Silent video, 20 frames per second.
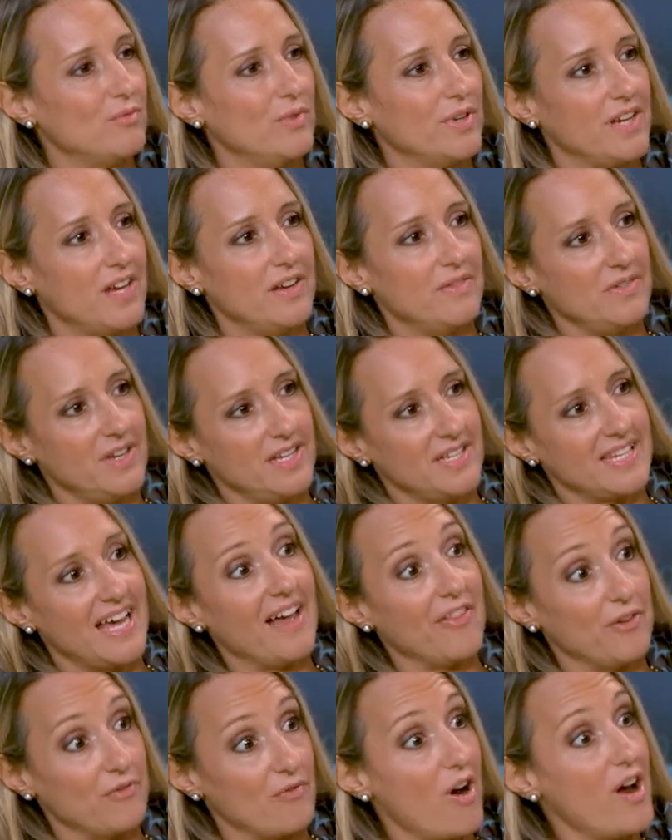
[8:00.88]
Would it is
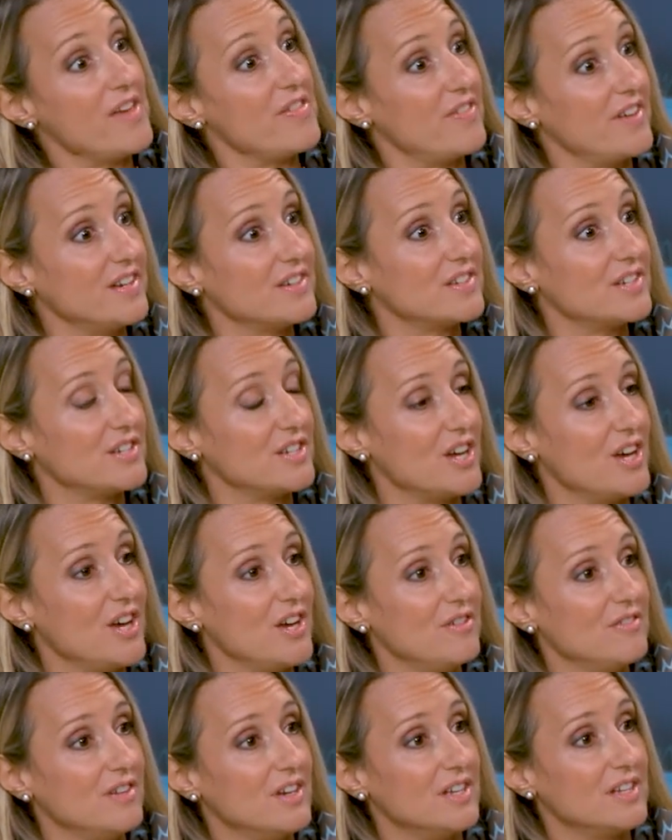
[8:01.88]
that the right thing to
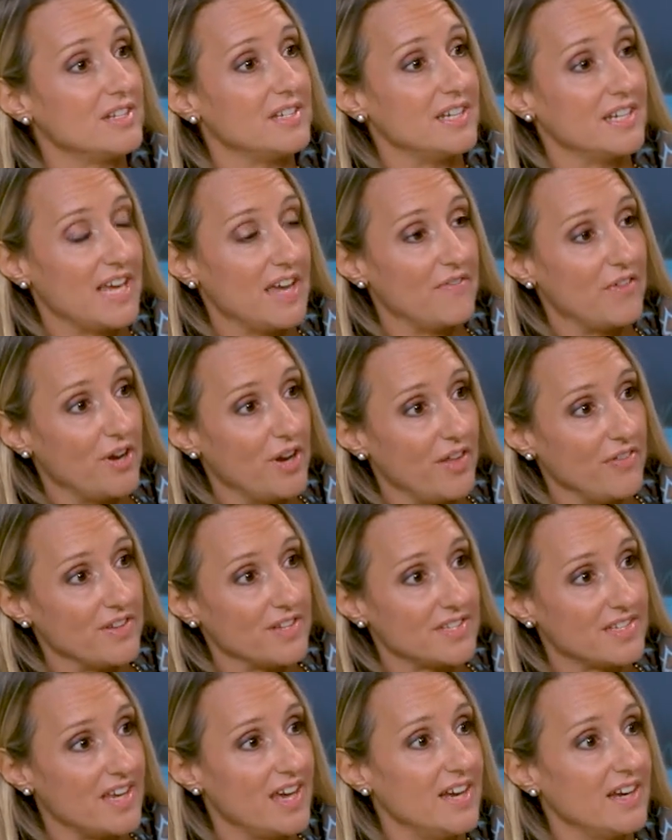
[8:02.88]
do to give
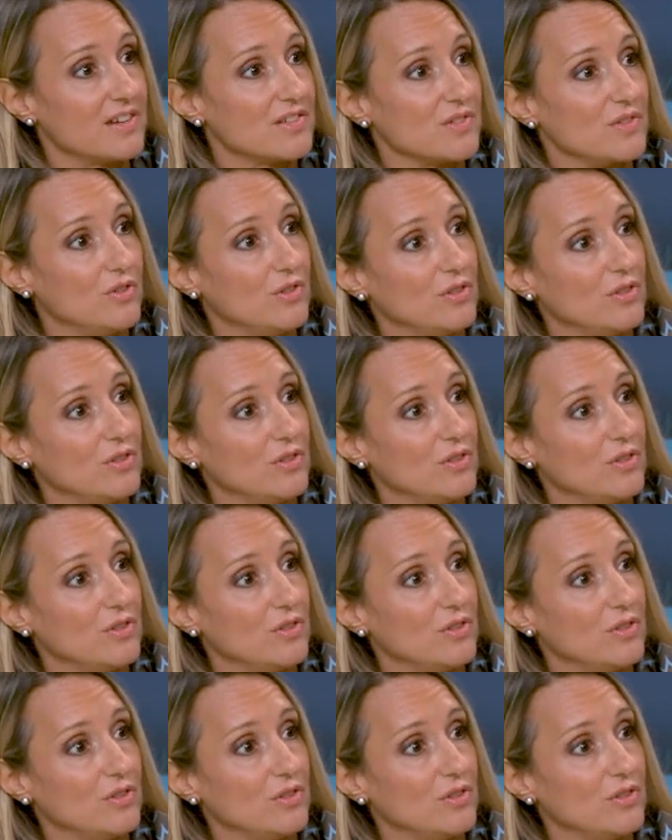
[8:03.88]
another six?